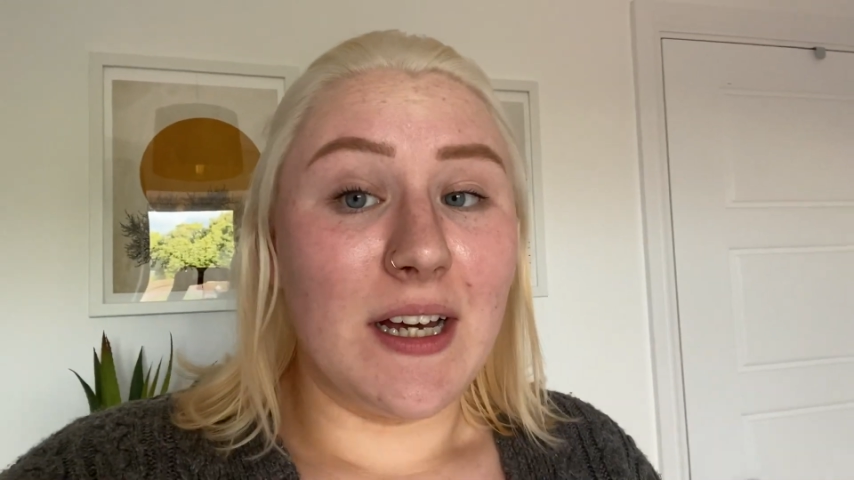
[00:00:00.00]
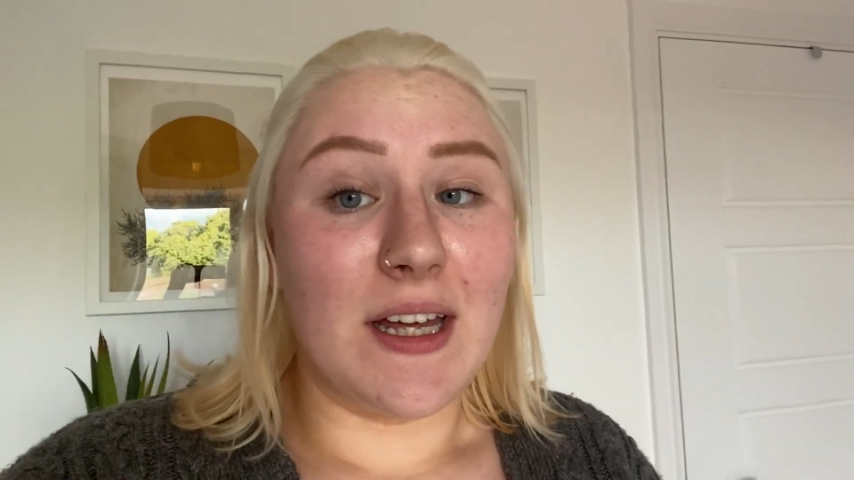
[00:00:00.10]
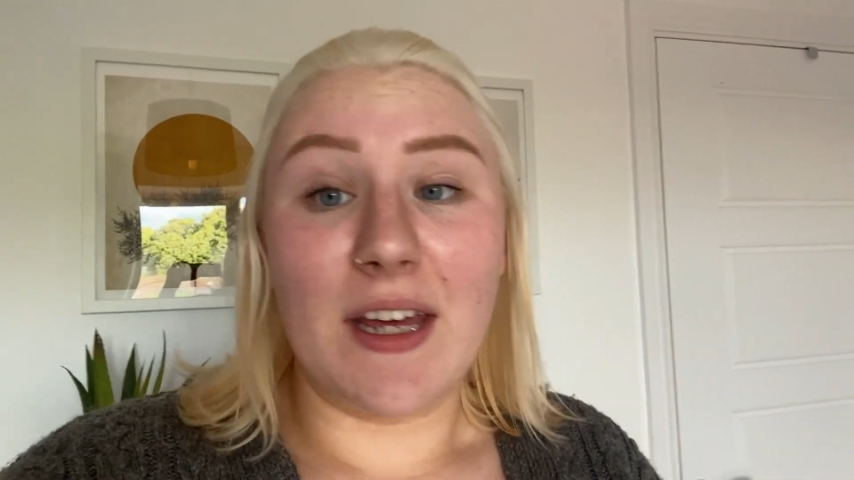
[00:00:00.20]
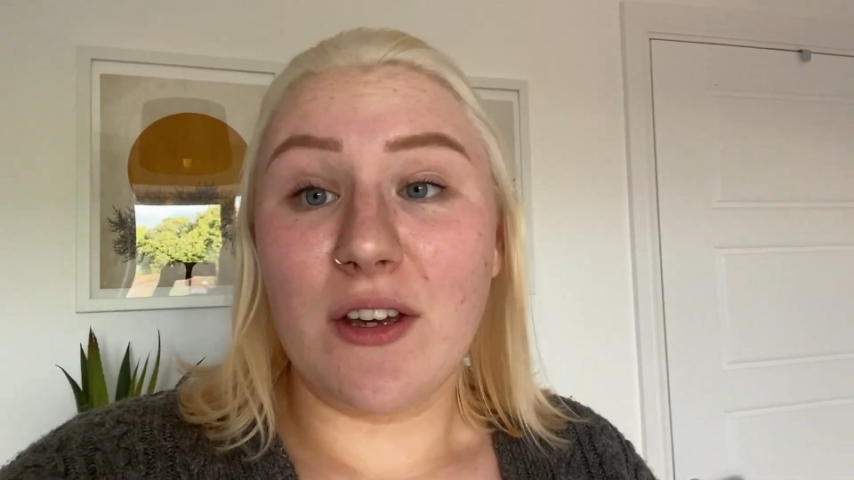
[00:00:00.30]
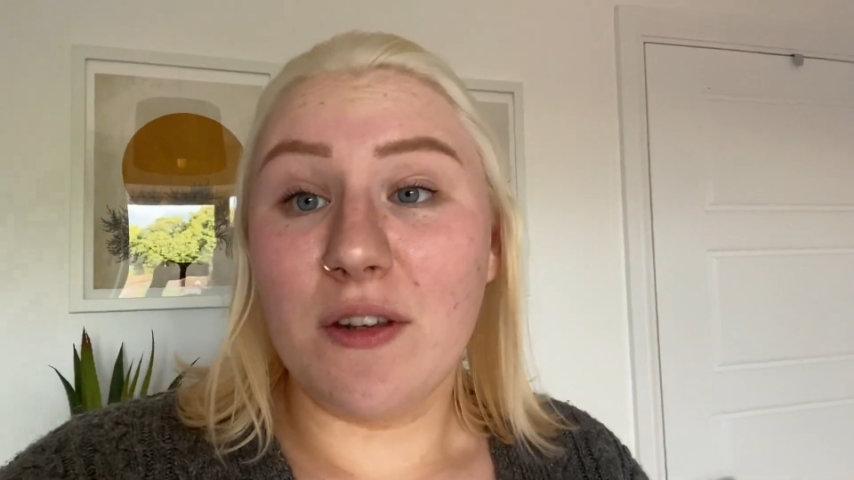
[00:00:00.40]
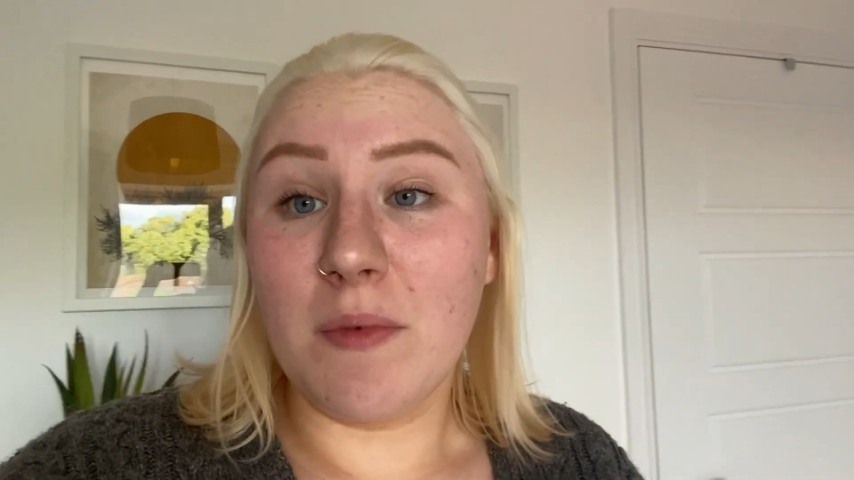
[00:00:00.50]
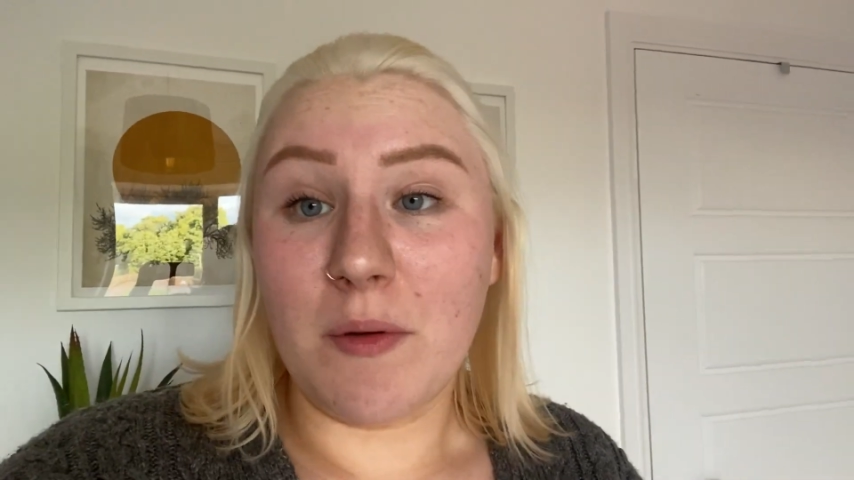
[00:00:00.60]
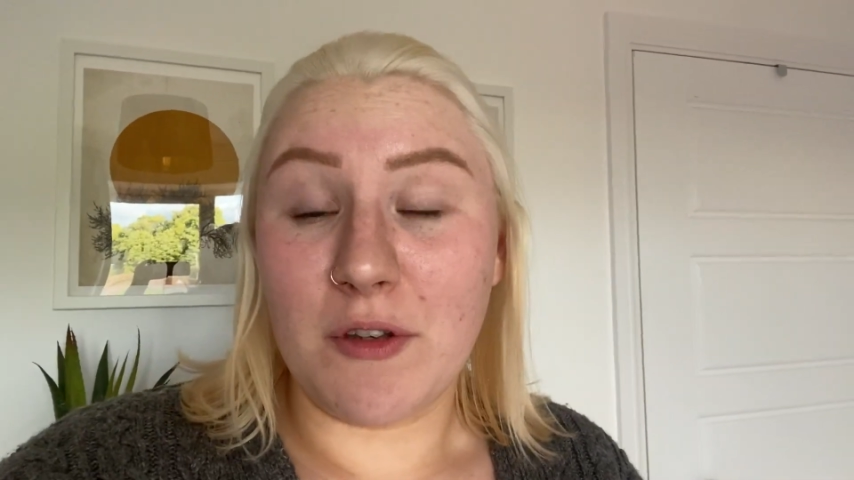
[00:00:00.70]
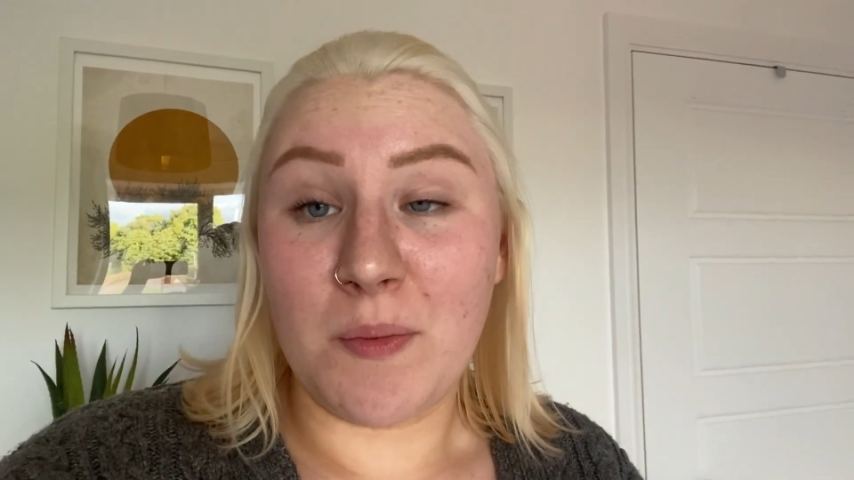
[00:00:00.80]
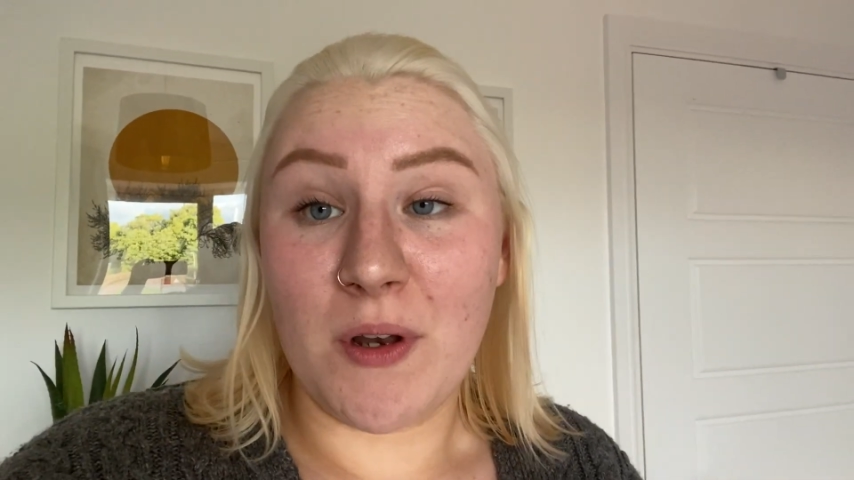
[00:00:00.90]
And I couldn't be
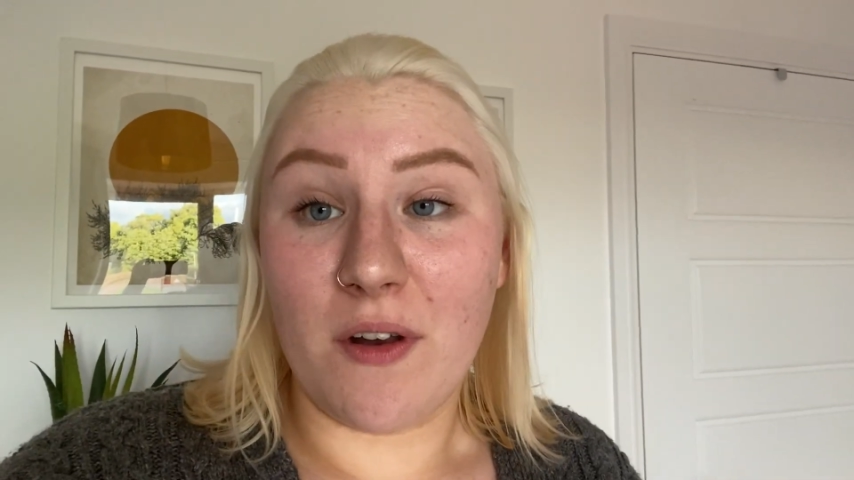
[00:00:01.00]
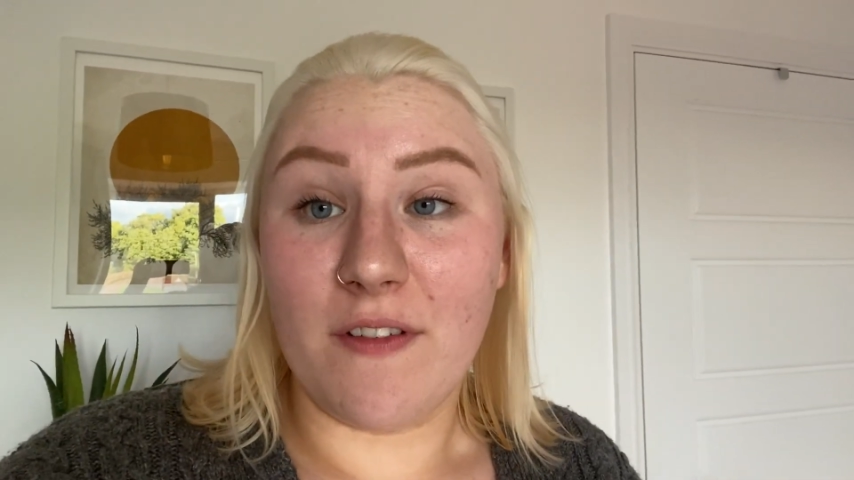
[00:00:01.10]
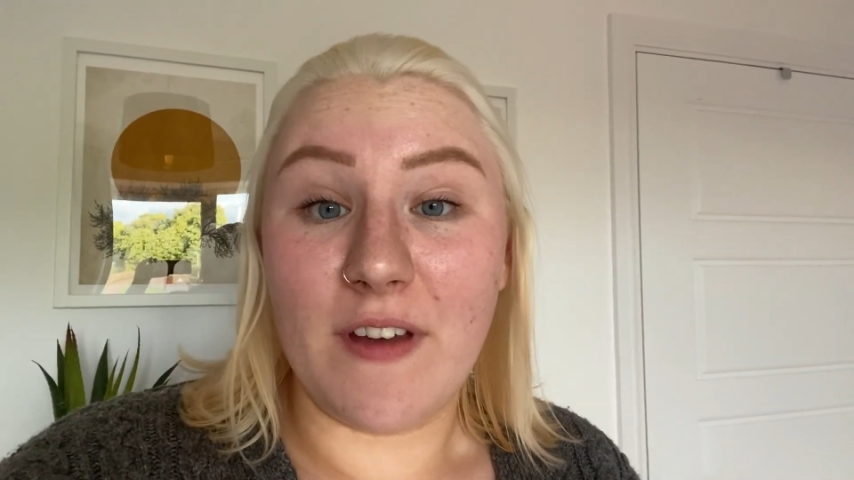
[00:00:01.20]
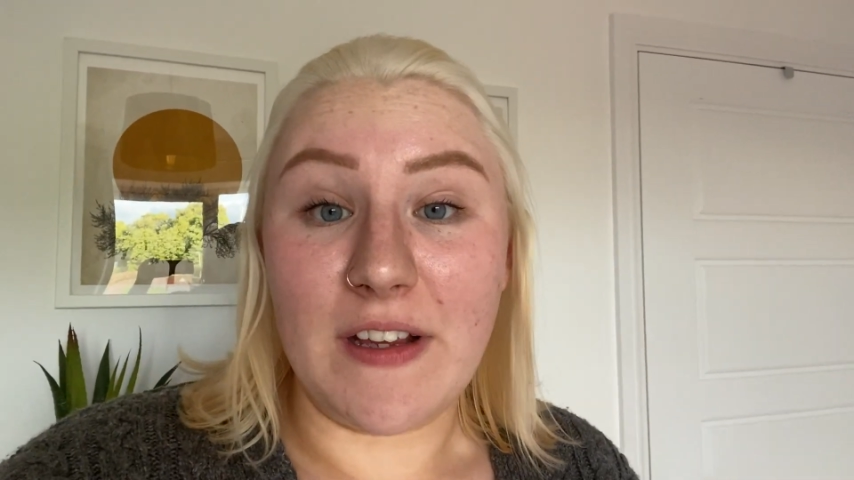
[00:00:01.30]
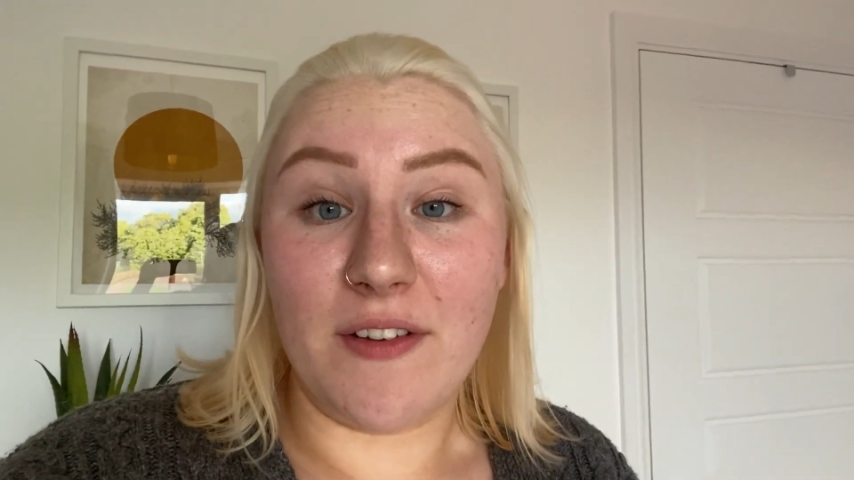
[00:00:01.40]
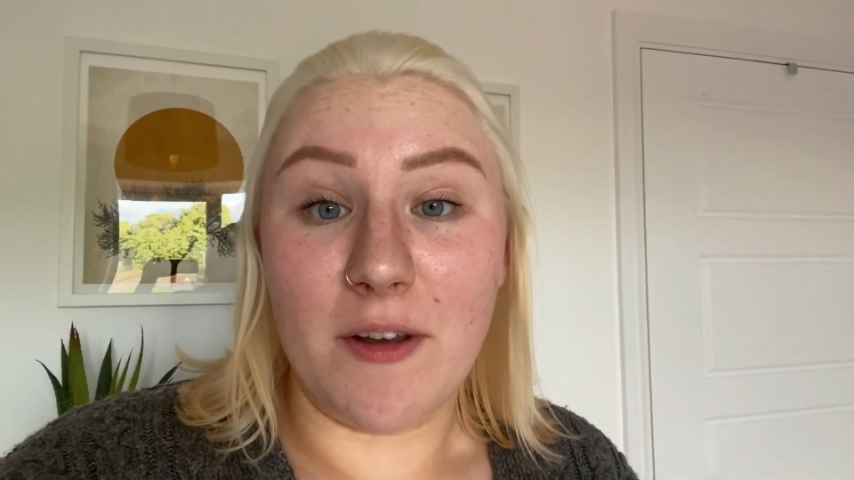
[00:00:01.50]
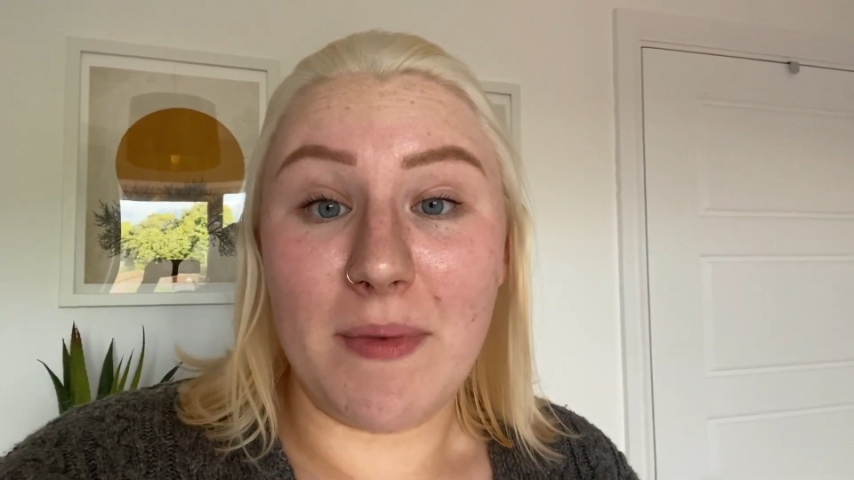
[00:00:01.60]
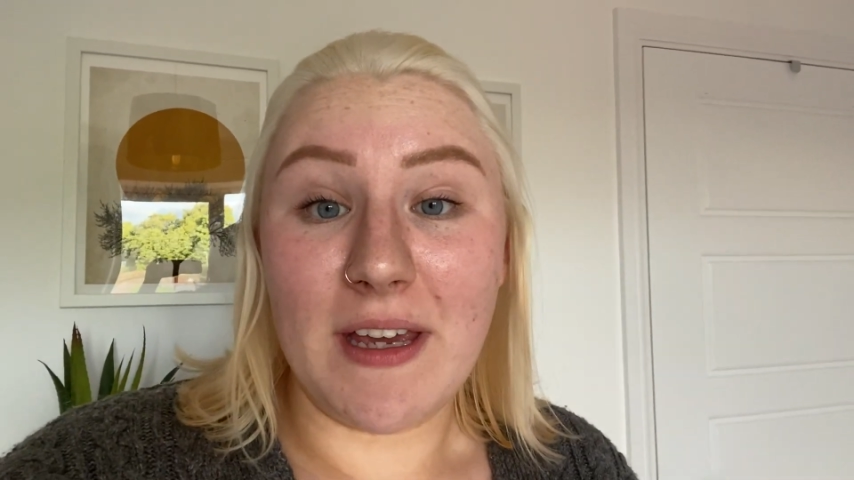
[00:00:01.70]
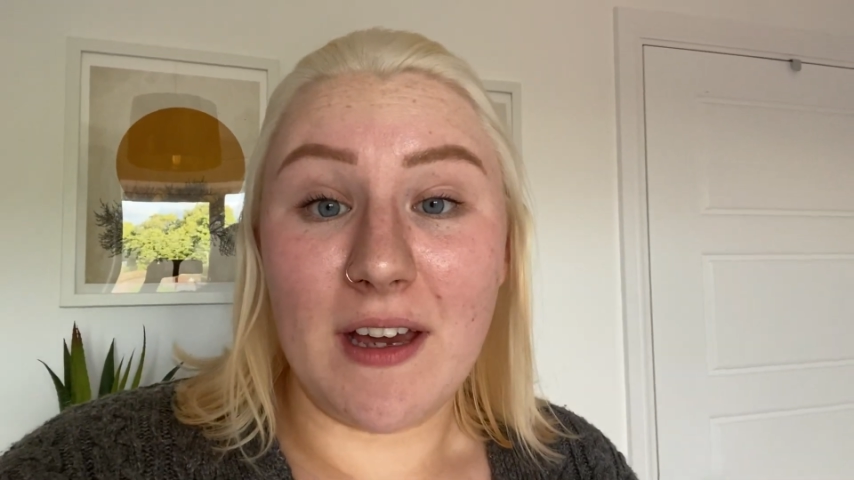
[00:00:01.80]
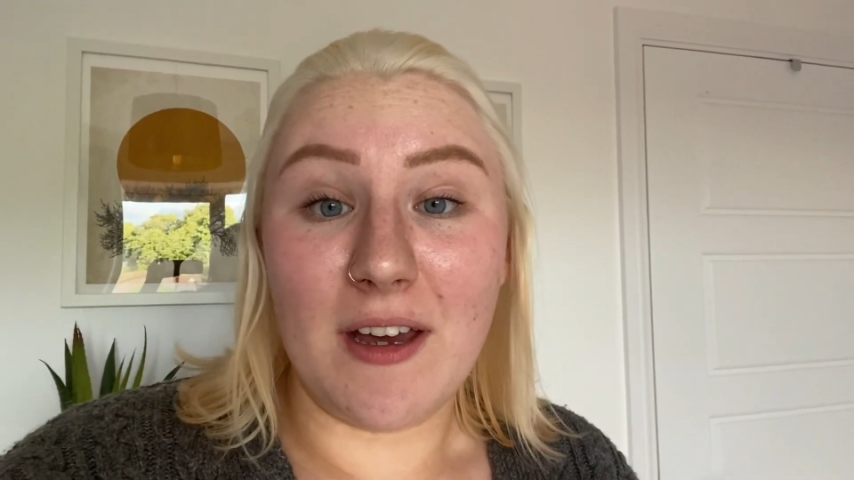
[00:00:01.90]
able to put on a face full of
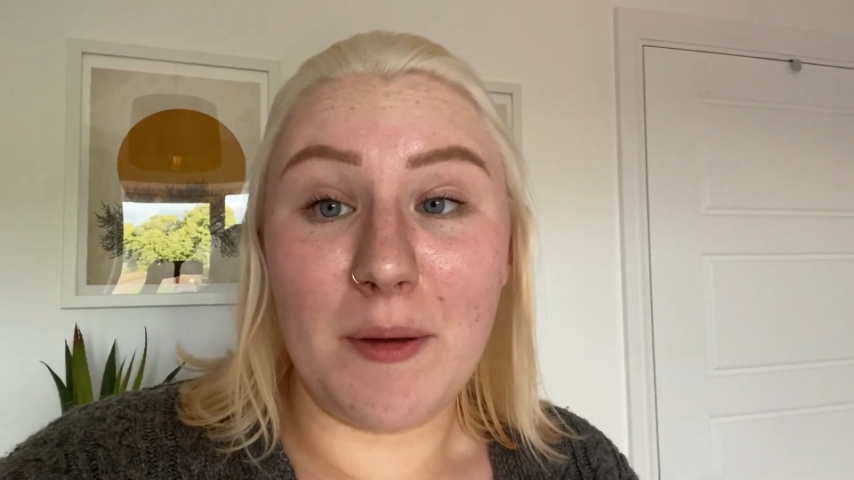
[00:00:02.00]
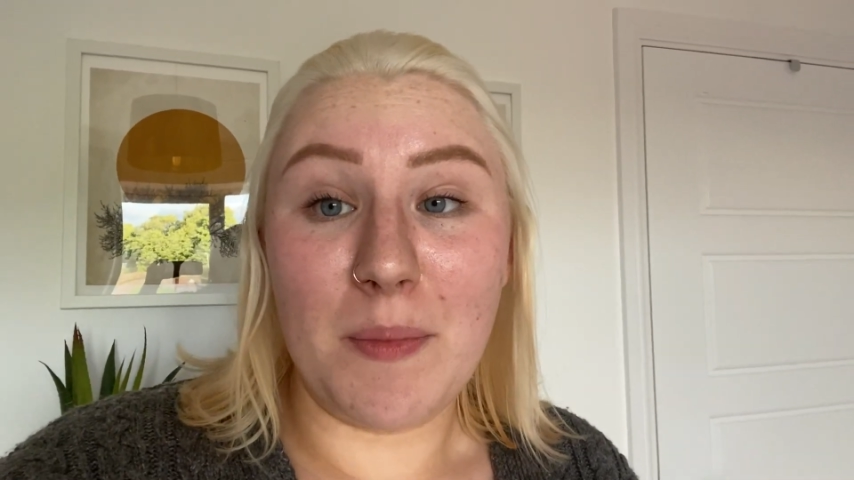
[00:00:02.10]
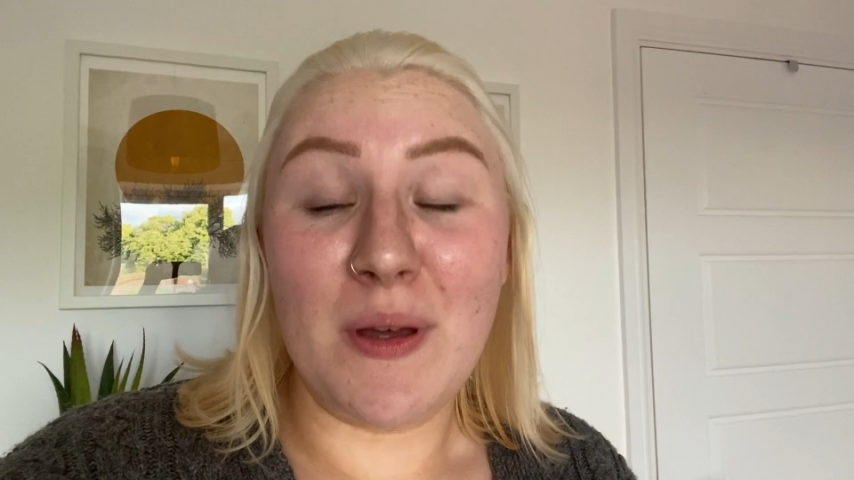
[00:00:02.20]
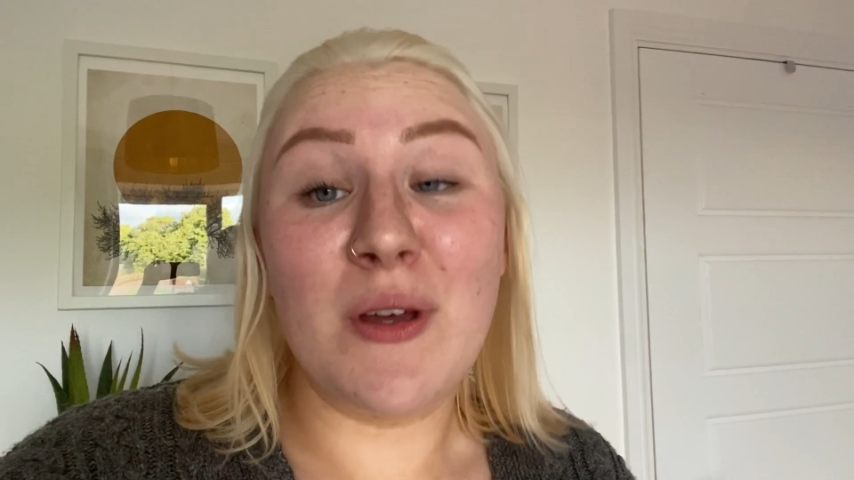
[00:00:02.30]
makeup.